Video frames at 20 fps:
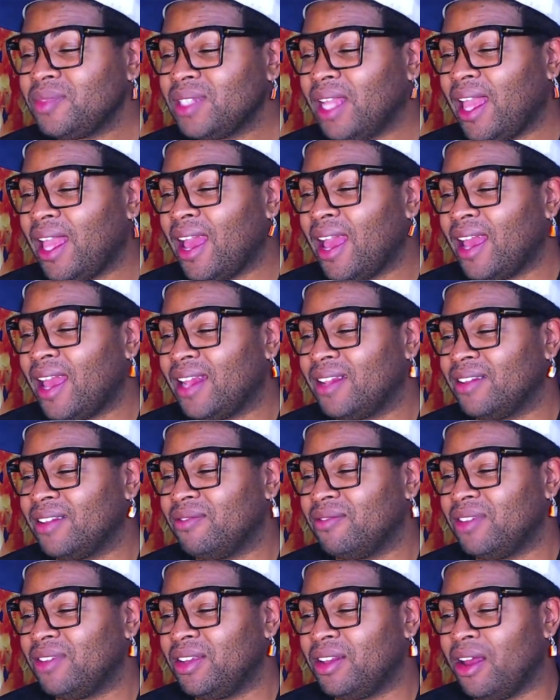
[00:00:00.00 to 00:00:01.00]
And,
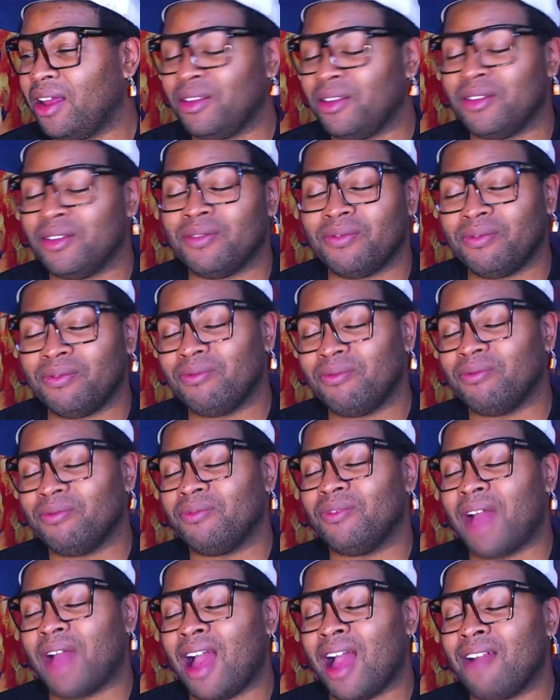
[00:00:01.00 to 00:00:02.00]
you know,
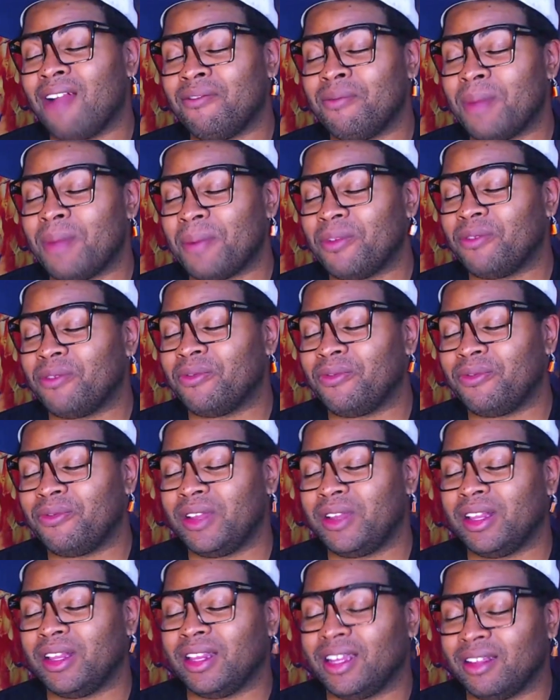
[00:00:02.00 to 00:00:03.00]
I remember
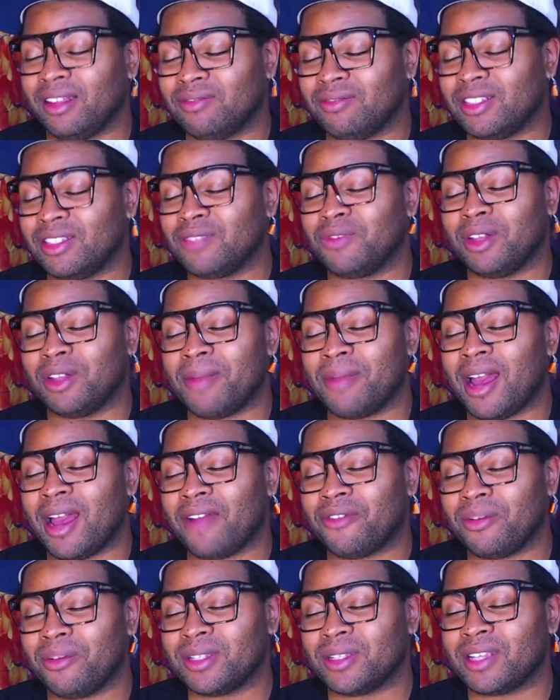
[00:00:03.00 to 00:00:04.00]
feeling just really bad
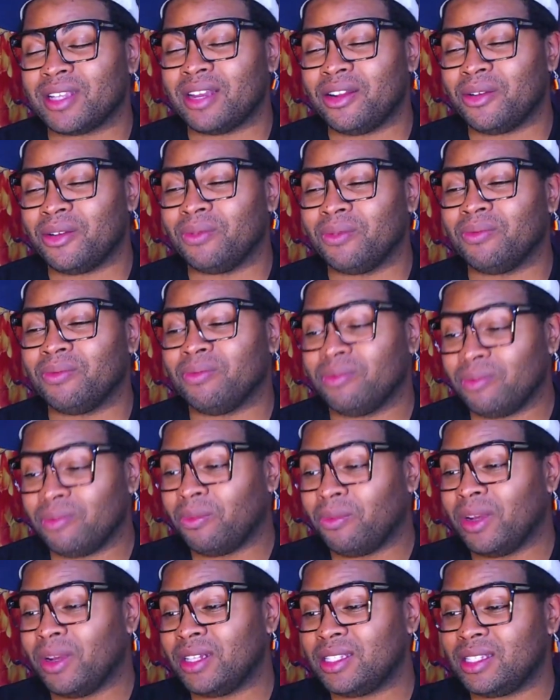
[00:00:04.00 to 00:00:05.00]
for him, because I knew
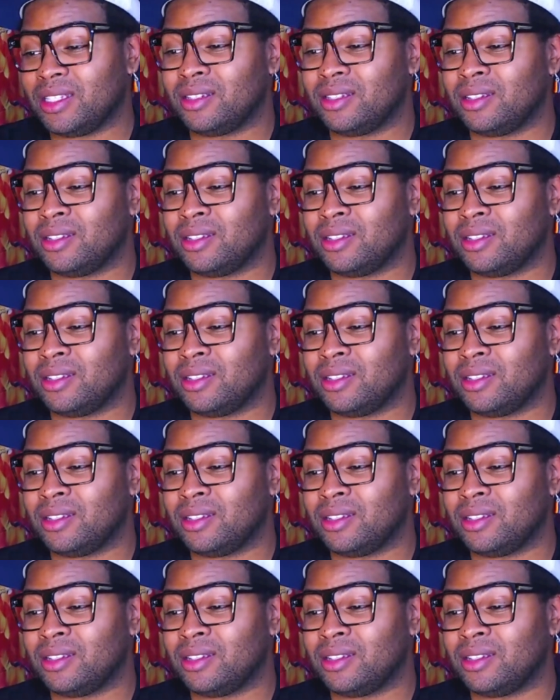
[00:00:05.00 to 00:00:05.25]
once